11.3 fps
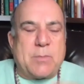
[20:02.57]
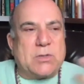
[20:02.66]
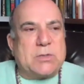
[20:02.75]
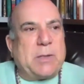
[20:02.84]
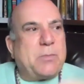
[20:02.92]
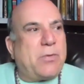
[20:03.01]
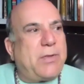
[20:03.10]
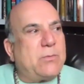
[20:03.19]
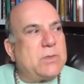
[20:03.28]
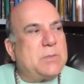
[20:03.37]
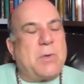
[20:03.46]
Most people
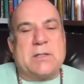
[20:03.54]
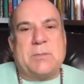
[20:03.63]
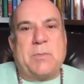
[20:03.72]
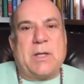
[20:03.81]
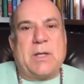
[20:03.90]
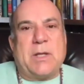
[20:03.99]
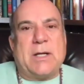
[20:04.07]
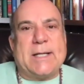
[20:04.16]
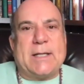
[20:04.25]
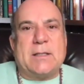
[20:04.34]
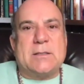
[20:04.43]
think
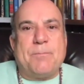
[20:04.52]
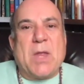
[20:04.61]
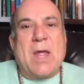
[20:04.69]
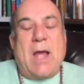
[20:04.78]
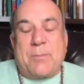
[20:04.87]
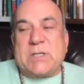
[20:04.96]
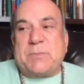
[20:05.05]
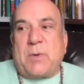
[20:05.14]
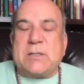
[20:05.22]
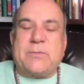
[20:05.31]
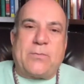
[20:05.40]
responsibility is, I'm
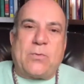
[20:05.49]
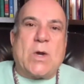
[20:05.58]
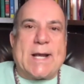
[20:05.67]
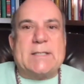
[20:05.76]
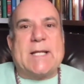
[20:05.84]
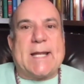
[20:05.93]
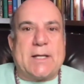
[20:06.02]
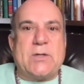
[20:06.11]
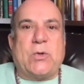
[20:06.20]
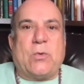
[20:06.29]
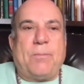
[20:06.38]
responsible for what I say and
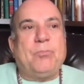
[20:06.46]
do.